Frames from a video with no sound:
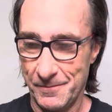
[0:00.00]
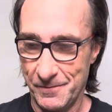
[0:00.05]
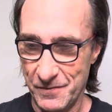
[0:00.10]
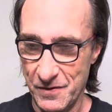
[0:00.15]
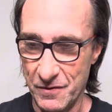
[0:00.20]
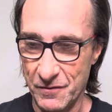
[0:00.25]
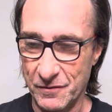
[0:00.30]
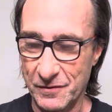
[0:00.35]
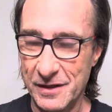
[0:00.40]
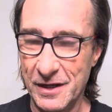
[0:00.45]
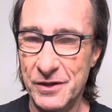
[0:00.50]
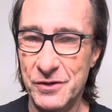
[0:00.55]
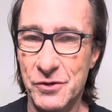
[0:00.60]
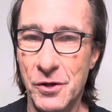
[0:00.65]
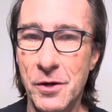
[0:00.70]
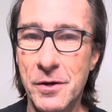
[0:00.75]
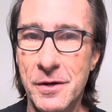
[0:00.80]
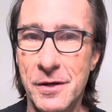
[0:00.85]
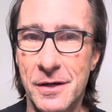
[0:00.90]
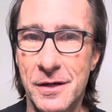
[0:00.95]
You've clicked
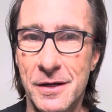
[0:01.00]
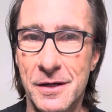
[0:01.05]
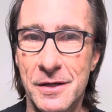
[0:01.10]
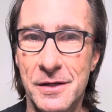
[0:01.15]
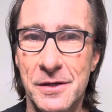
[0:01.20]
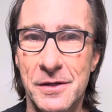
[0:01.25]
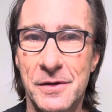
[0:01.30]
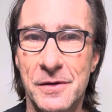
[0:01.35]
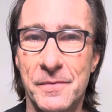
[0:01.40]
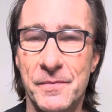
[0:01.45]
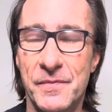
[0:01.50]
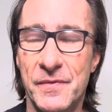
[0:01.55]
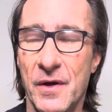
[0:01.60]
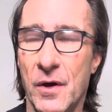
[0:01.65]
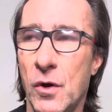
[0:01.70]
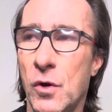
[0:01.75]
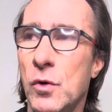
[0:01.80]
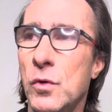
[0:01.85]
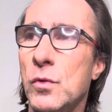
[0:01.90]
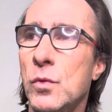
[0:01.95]
on The
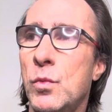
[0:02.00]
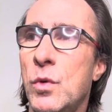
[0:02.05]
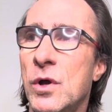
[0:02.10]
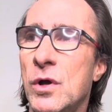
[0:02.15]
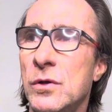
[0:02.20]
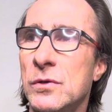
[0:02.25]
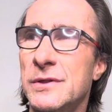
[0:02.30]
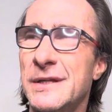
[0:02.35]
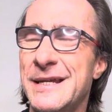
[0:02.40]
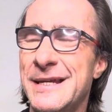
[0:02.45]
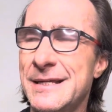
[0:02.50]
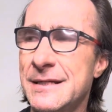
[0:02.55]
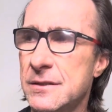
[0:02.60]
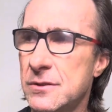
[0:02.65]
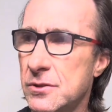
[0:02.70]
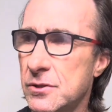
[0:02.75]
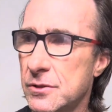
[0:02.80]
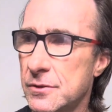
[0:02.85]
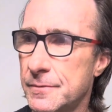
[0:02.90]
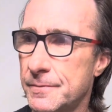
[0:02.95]
Whole World
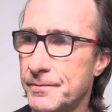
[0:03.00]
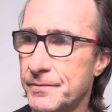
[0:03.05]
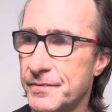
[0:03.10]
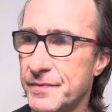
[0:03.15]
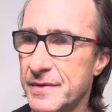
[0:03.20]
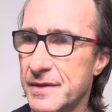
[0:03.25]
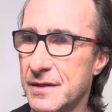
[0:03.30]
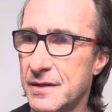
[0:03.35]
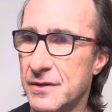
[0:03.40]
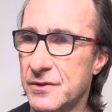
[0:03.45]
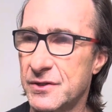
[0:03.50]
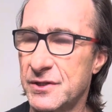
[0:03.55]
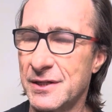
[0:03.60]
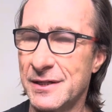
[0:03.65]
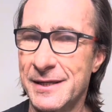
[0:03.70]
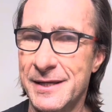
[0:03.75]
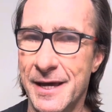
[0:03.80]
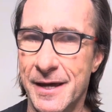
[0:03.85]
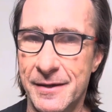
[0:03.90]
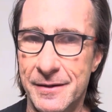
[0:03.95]
is
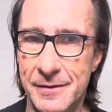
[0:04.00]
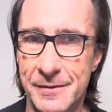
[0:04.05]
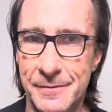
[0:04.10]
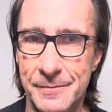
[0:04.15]
Celiac